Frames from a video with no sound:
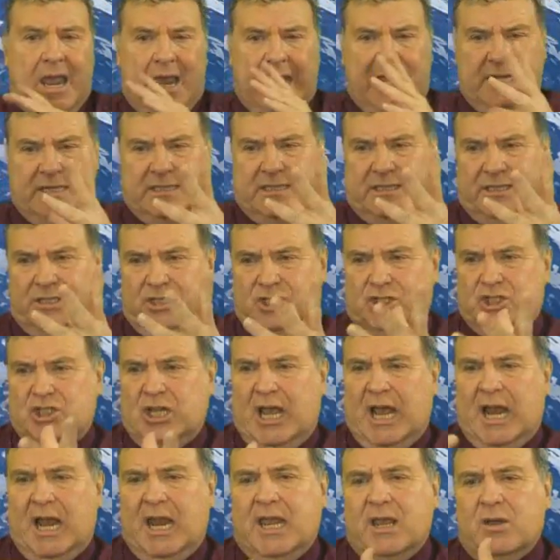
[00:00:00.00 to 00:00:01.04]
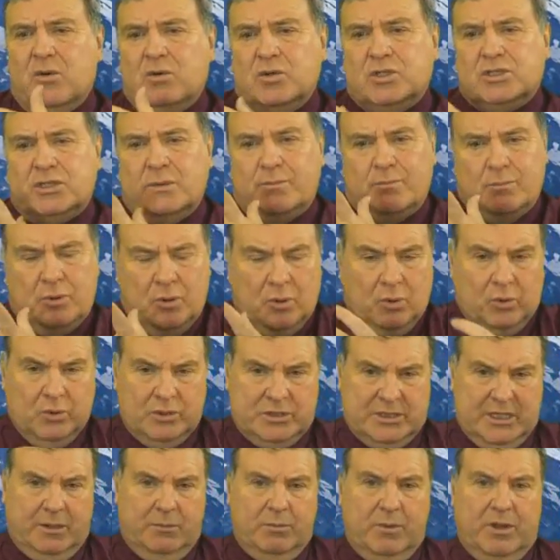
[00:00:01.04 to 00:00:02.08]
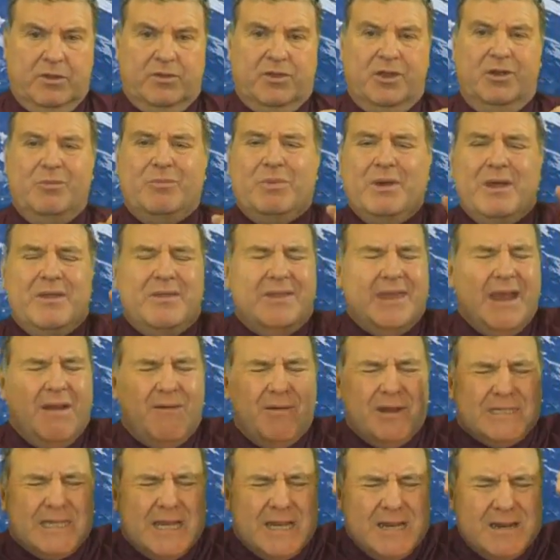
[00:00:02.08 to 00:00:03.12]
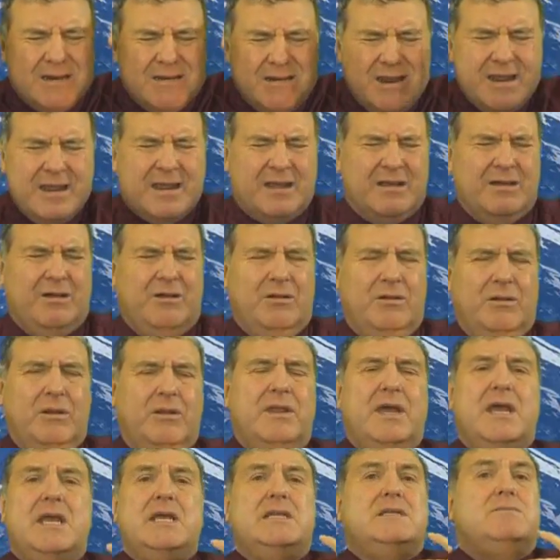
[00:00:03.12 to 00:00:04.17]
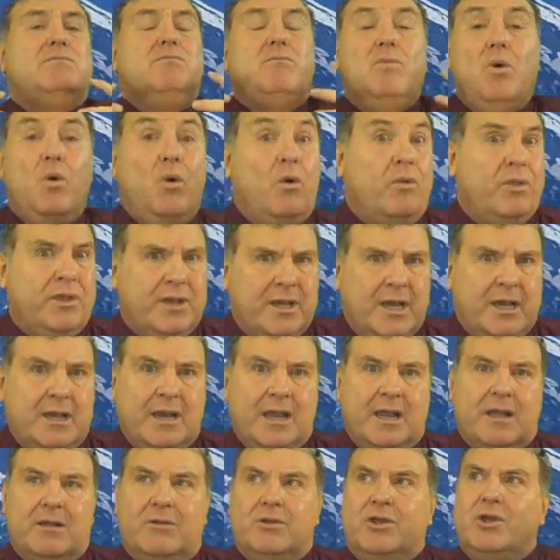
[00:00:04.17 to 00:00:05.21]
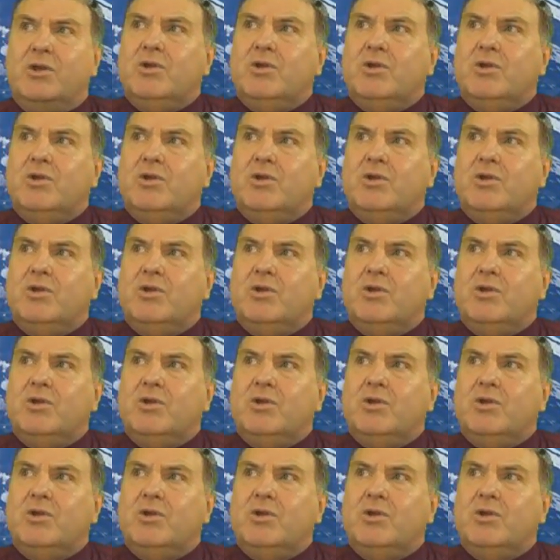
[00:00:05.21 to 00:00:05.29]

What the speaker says: isn't gelling or supporting with you, but there is a niggle that is more than a niggle.